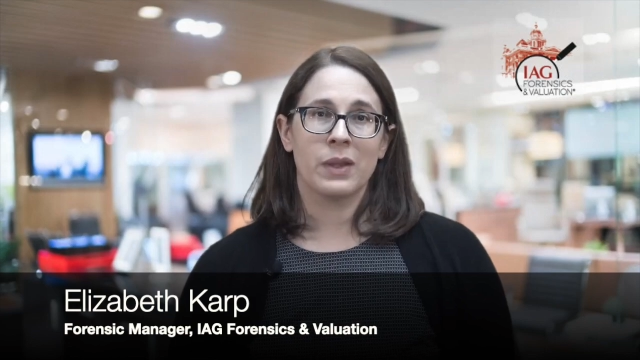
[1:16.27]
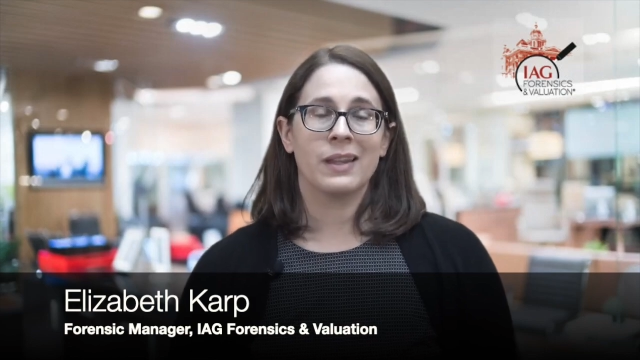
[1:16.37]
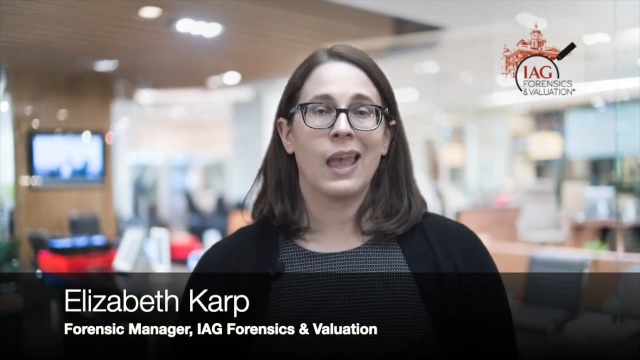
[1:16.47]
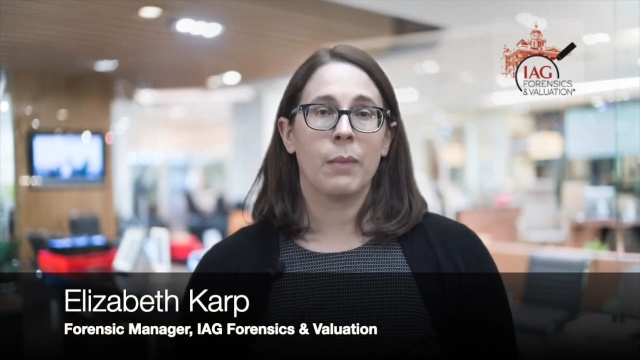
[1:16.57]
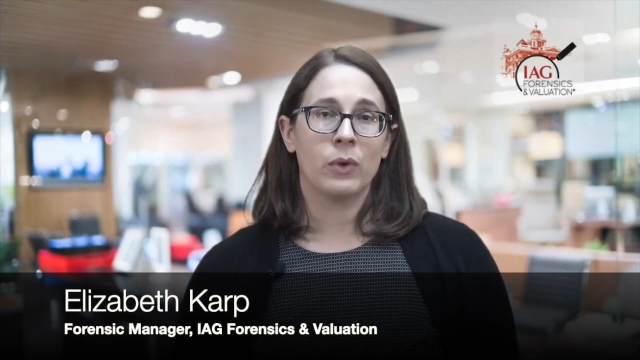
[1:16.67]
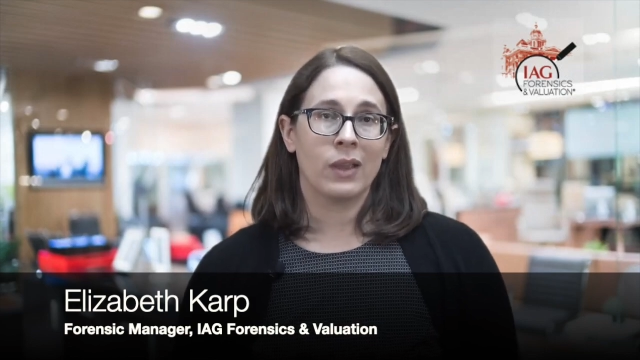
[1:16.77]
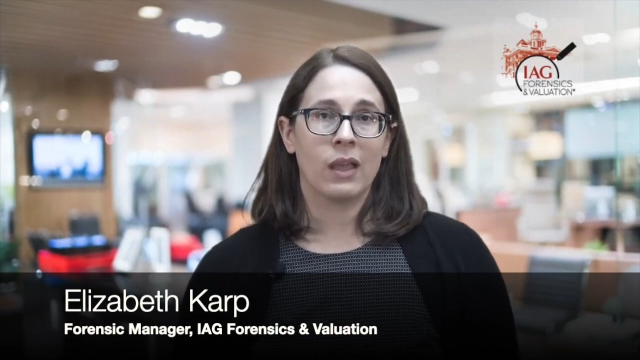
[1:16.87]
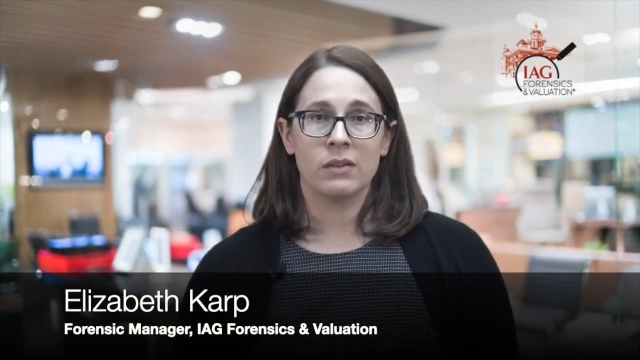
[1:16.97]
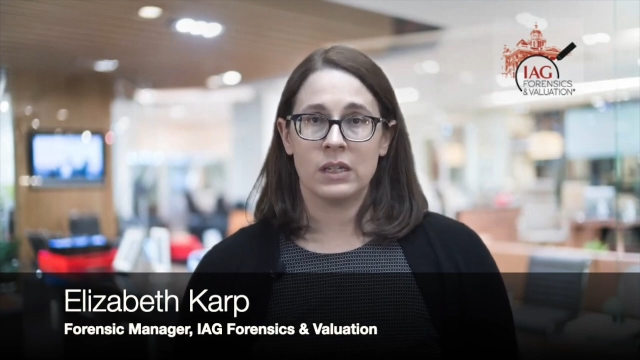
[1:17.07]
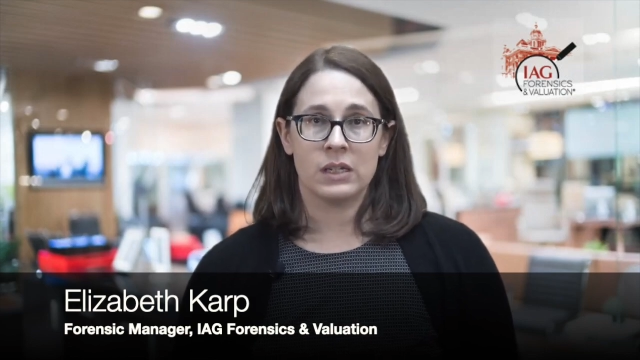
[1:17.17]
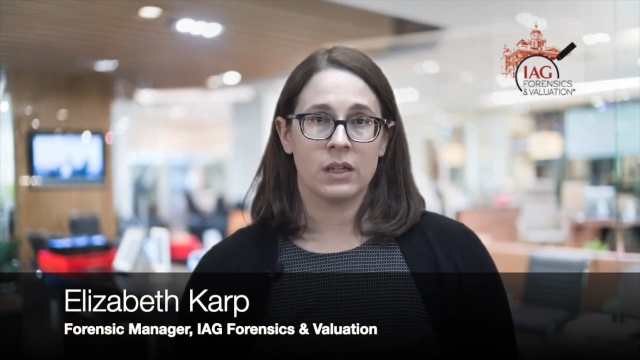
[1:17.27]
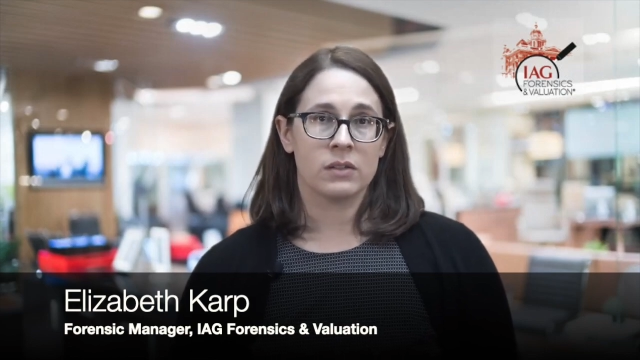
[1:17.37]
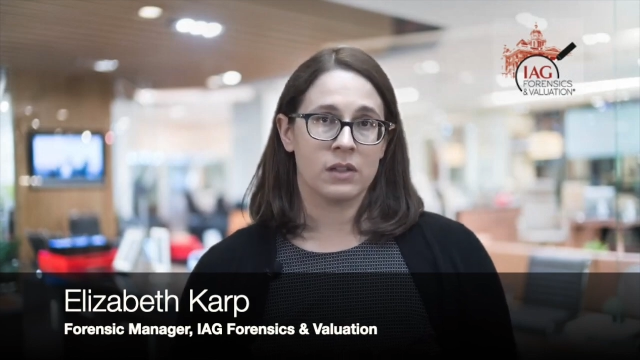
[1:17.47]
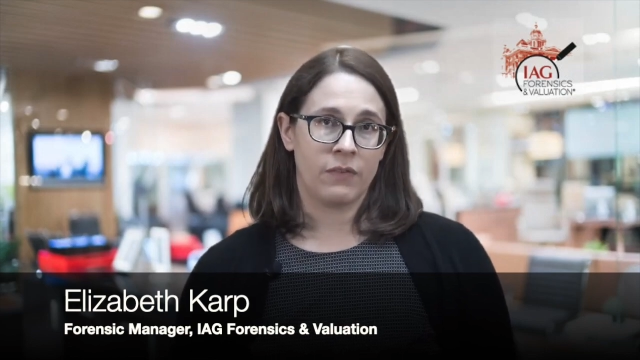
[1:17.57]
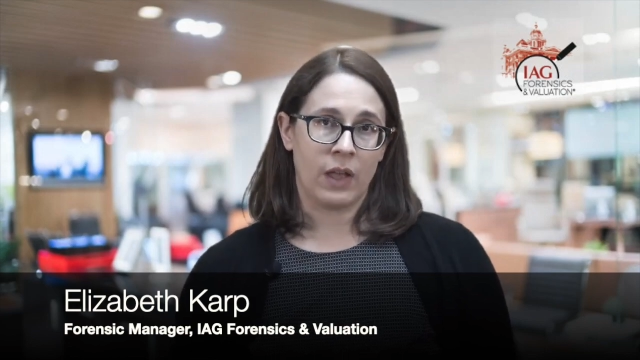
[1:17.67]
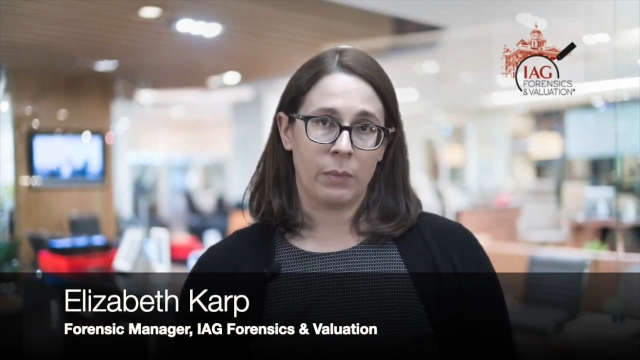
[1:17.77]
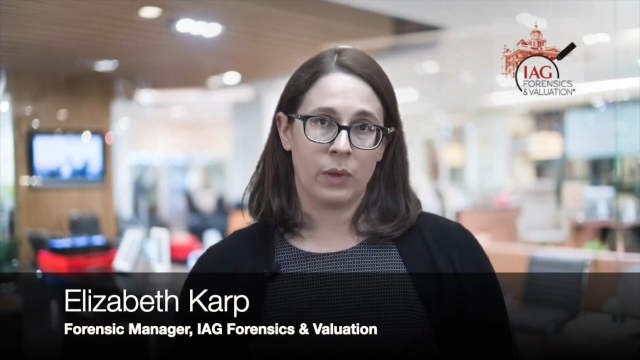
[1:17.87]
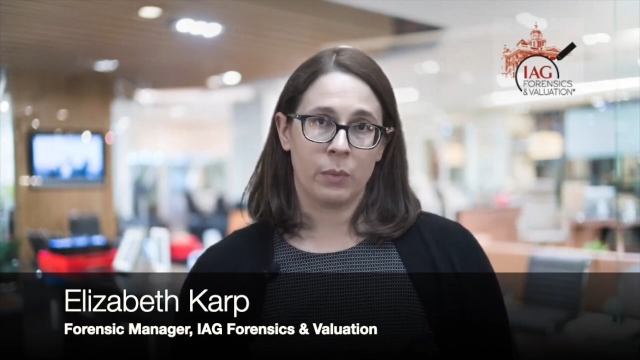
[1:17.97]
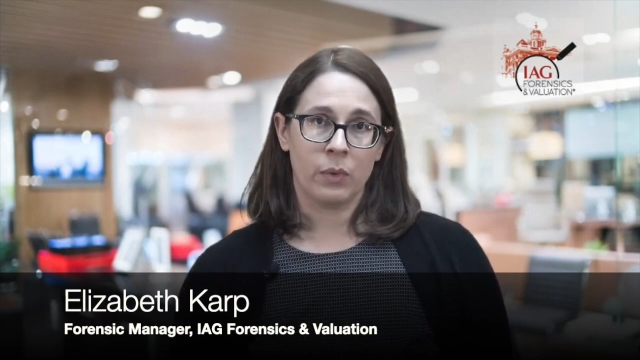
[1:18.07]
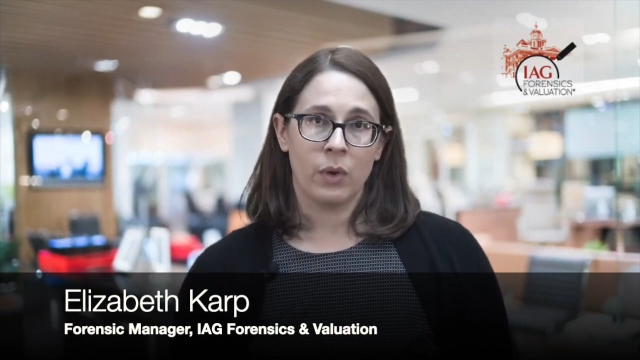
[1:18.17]
and capital account details if
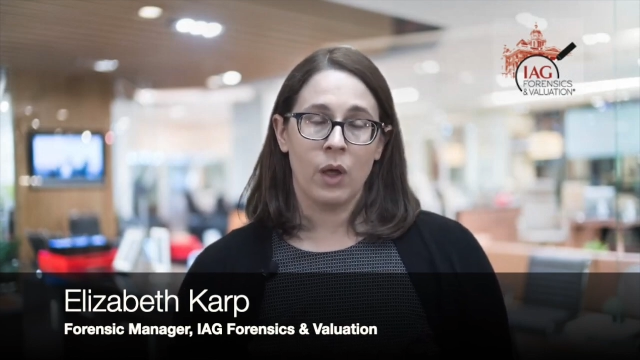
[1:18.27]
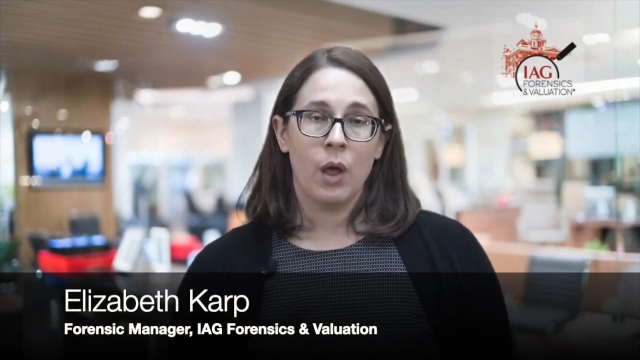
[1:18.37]
applicable.